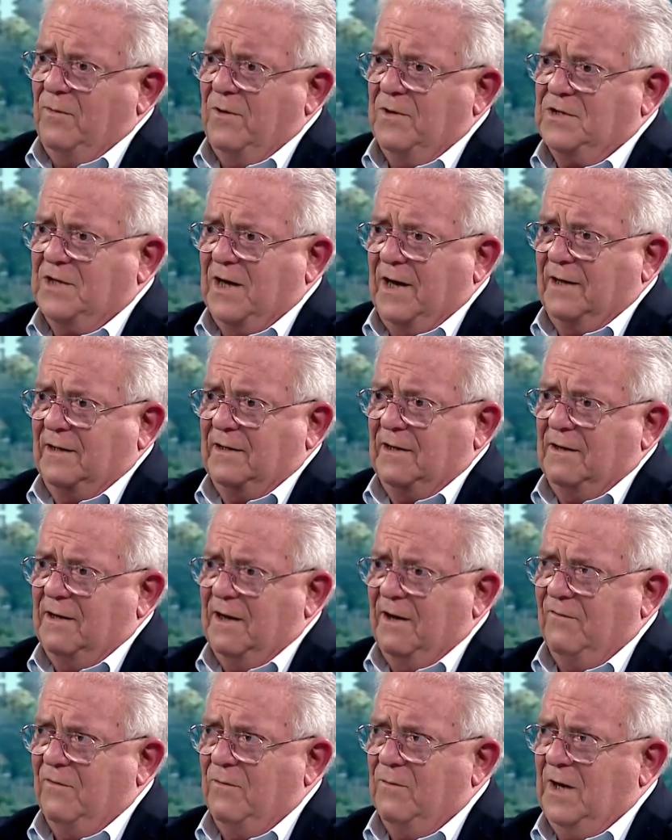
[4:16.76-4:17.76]
project and
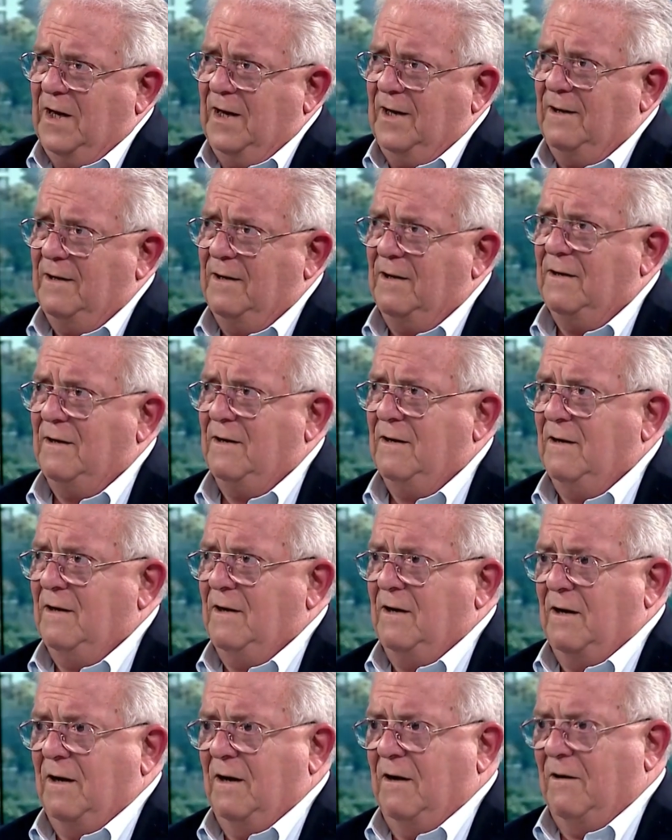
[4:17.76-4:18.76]
never meet.
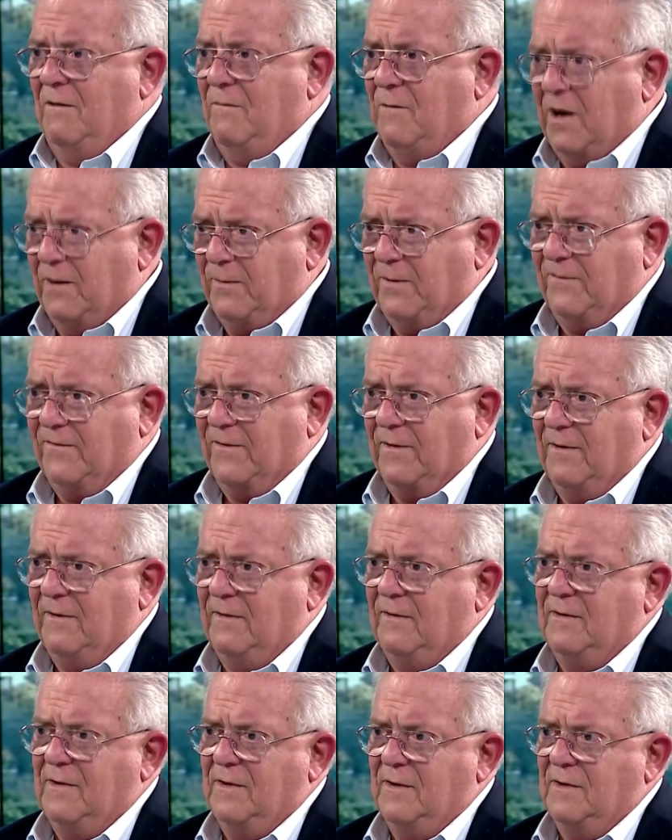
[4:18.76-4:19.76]
My
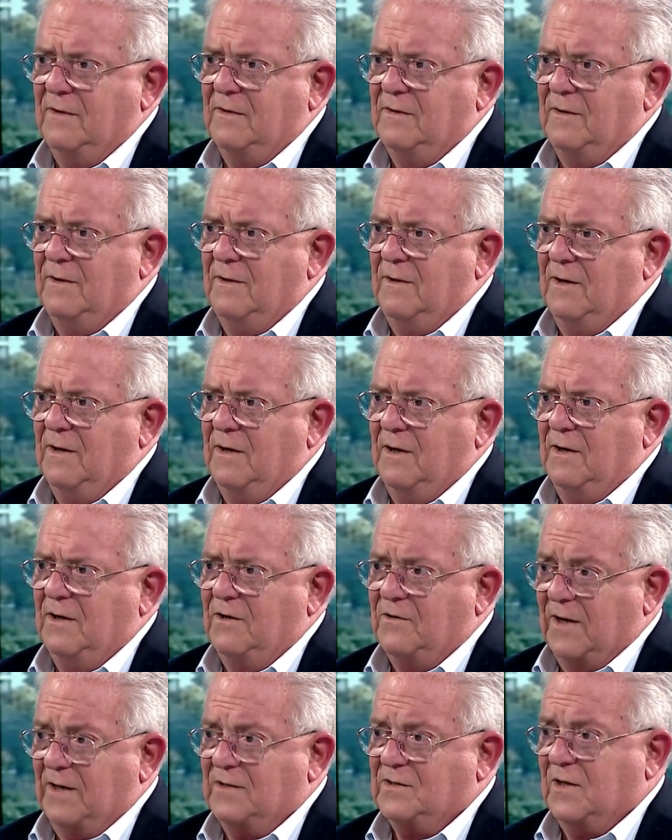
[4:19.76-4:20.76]
preferred
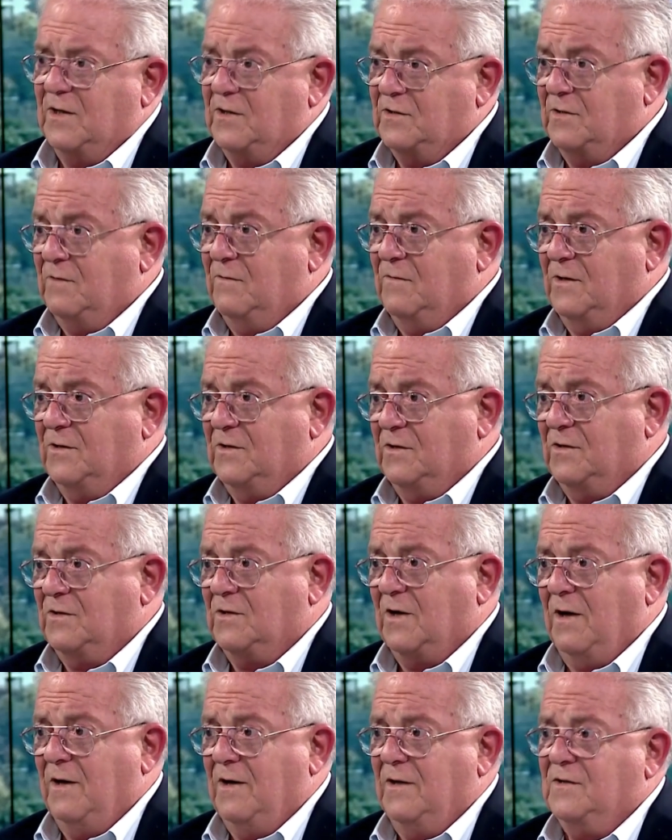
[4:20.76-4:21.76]
translation, which the
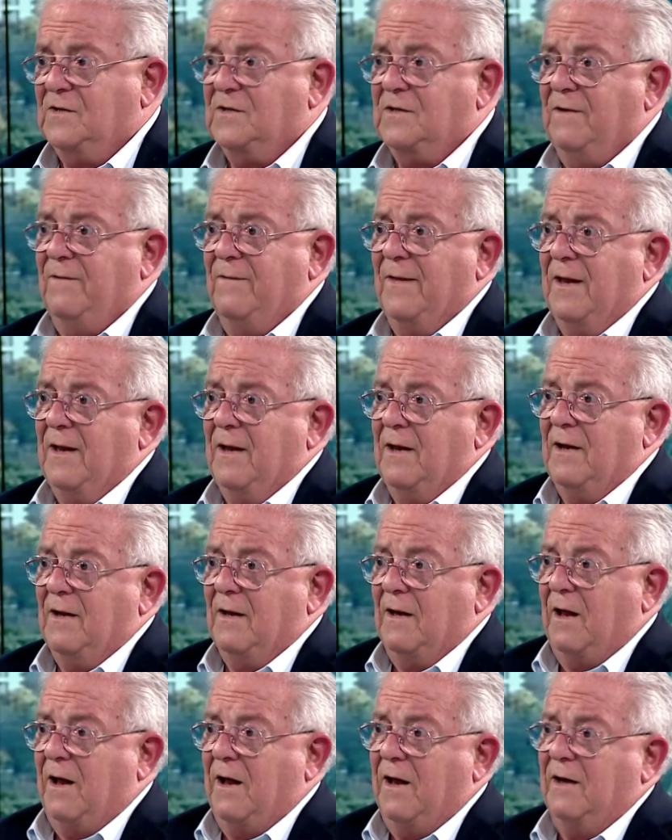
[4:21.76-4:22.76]
Chinese
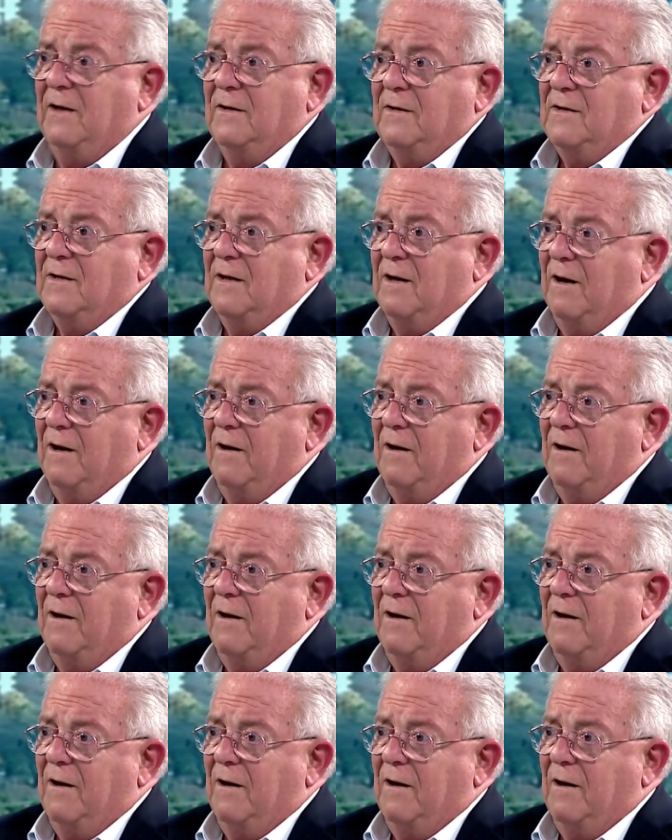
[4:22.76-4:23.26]
liked,